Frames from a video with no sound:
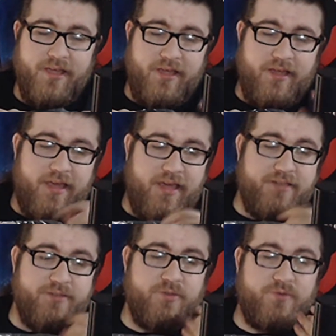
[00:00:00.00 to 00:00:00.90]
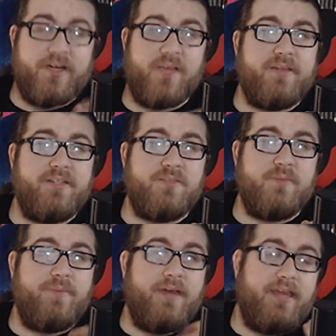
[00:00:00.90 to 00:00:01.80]
and this was recommended to me
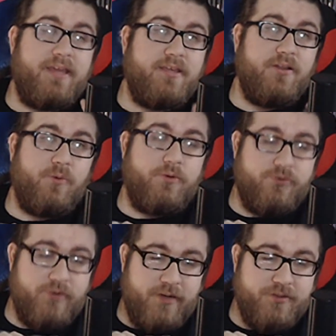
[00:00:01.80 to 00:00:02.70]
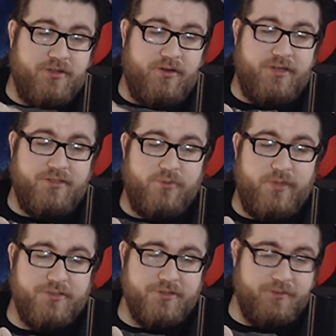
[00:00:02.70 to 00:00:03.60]
by a Kilgore Trout on
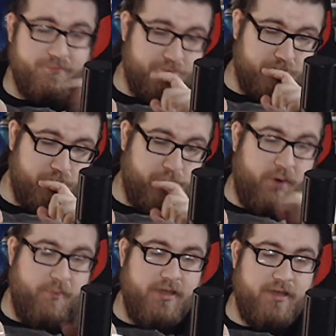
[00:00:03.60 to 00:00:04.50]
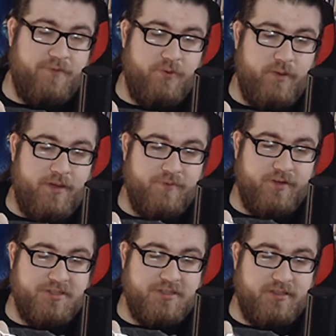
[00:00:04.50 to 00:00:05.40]
Twitch. Pardon me. If you have
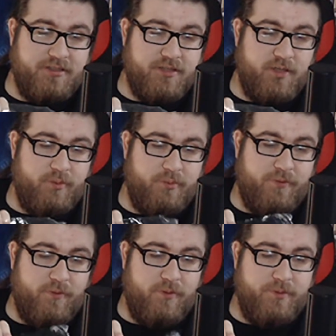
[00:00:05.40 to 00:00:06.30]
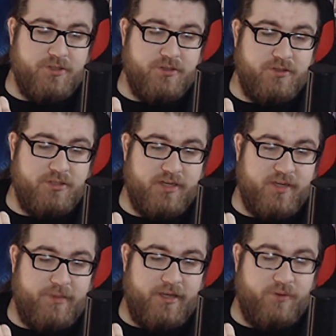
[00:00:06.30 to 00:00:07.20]
not seen the gentleman before, be sure to check
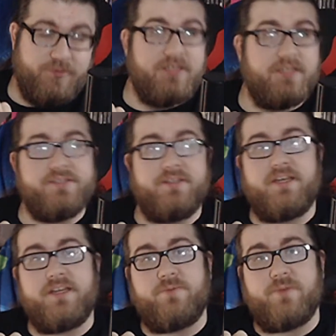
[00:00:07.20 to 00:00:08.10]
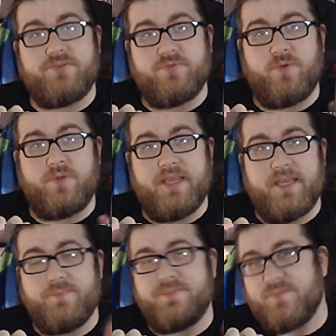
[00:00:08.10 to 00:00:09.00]
him out. He does a lot of retro
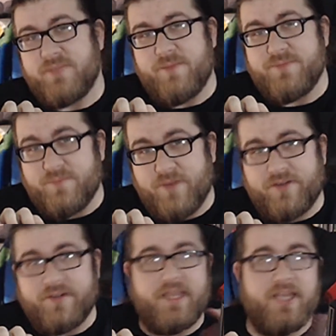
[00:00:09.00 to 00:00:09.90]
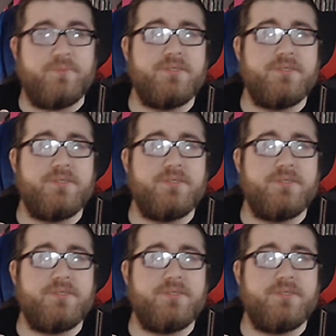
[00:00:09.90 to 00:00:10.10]
games, sometimes some modern games.